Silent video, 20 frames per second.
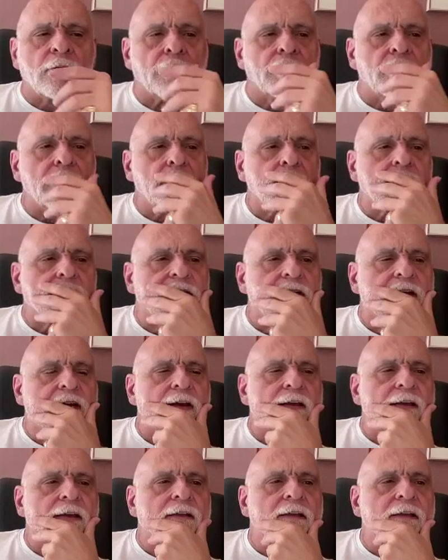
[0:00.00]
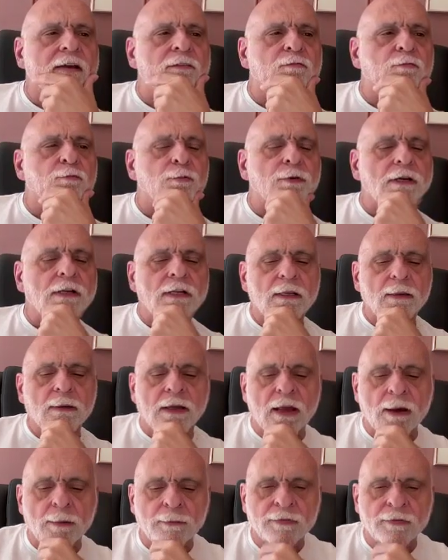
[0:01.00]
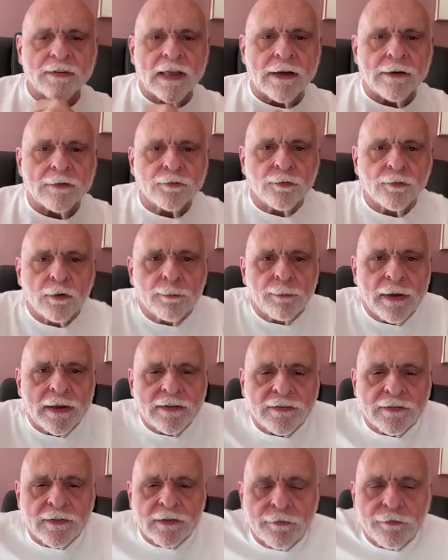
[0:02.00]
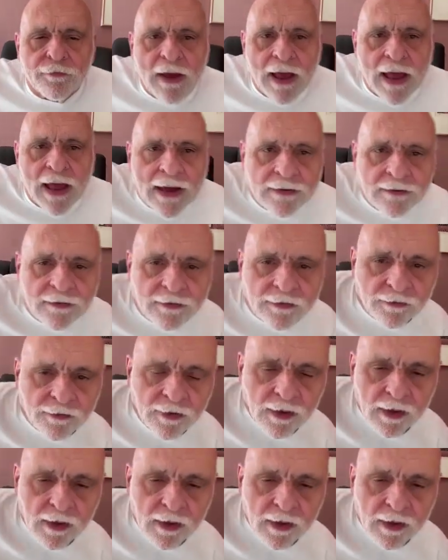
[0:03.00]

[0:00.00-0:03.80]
I think it really comes down to a basic fact